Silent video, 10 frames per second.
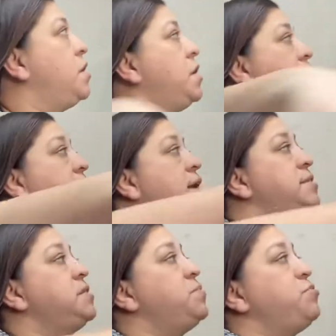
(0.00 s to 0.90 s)
It has
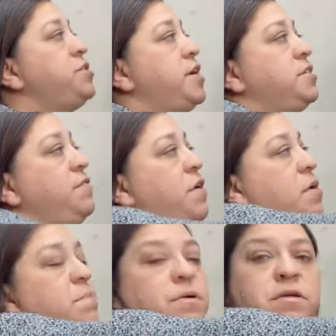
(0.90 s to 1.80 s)
this protective
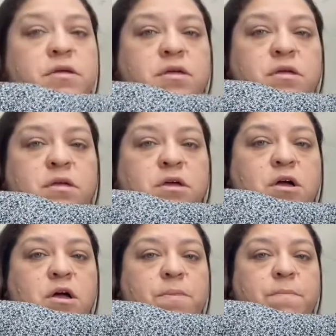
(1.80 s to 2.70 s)
hump
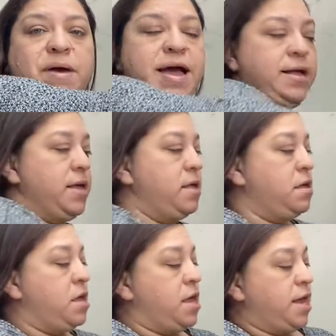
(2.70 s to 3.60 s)
on the back,
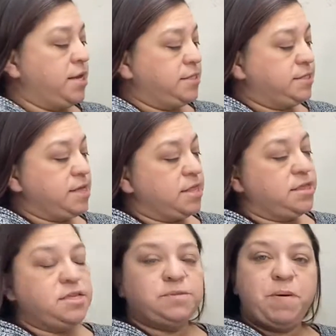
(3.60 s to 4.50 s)
and it's got
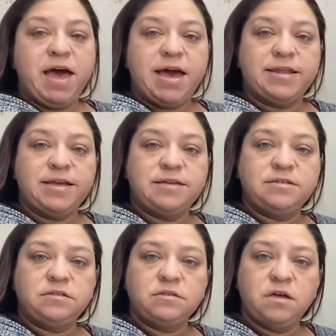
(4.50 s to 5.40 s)
these
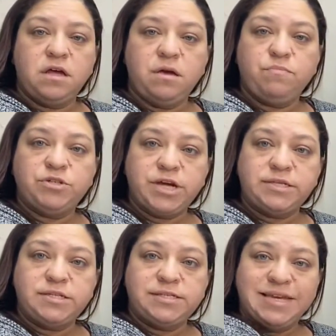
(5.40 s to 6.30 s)
padding
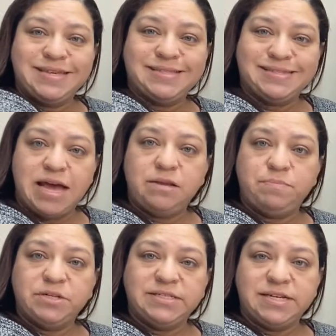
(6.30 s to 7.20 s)
protectants inside
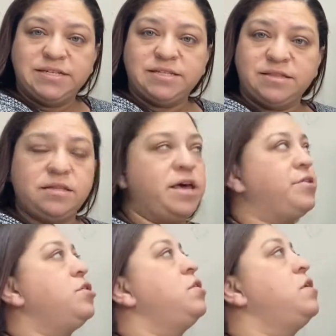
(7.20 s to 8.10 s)
built into the
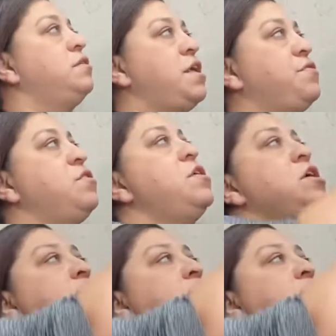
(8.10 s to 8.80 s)
leather.